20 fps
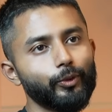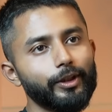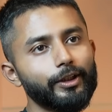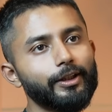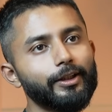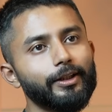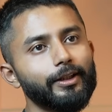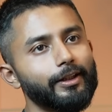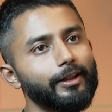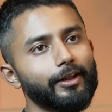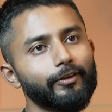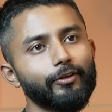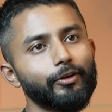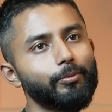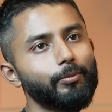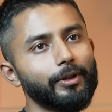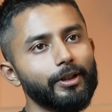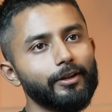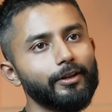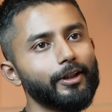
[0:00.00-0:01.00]
it doesn't
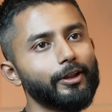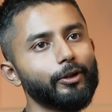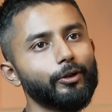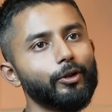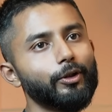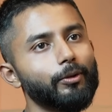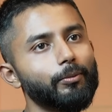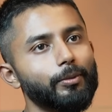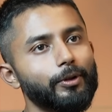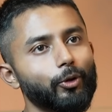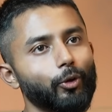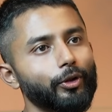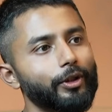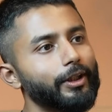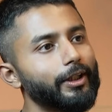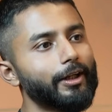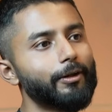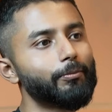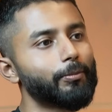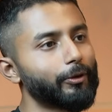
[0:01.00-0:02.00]
mean that it will be only
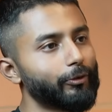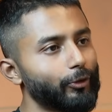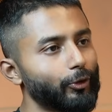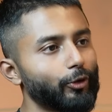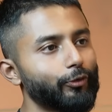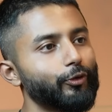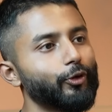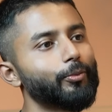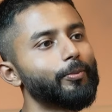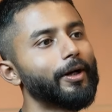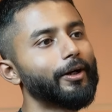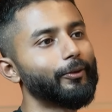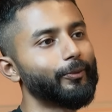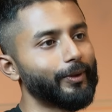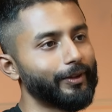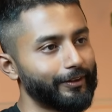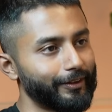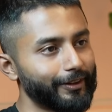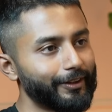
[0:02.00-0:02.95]
10% of your bandwidth.